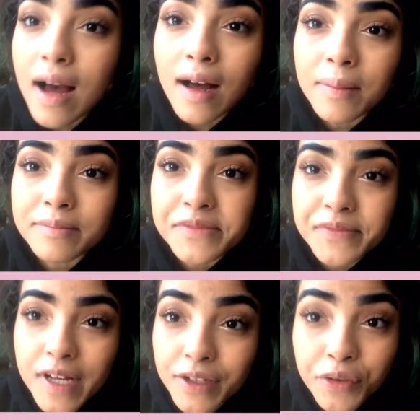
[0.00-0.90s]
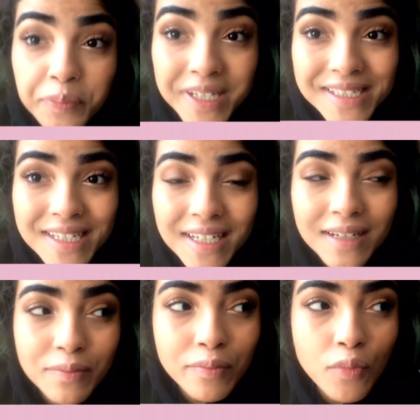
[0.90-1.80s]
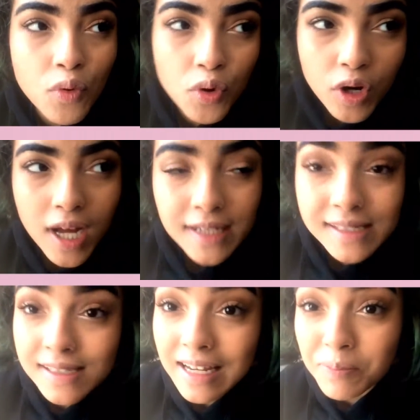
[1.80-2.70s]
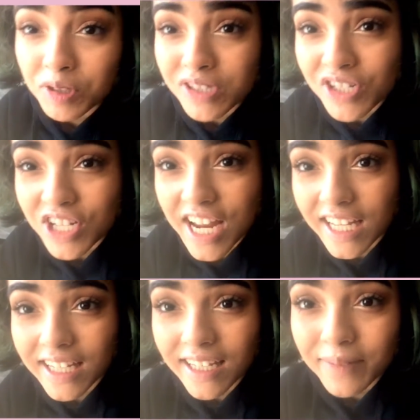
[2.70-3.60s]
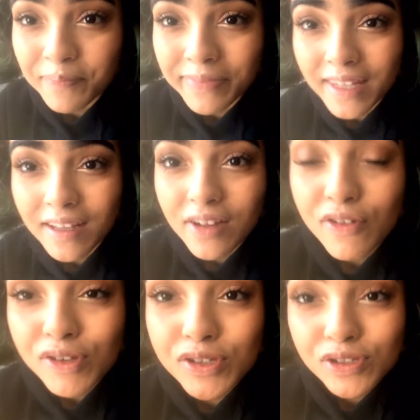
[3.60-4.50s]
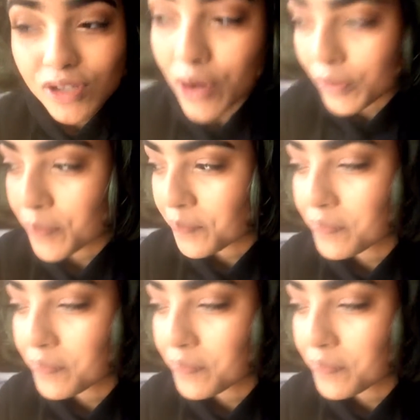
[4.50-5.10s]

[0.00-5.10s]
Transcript: um, a little bit more unstable and shaky. So,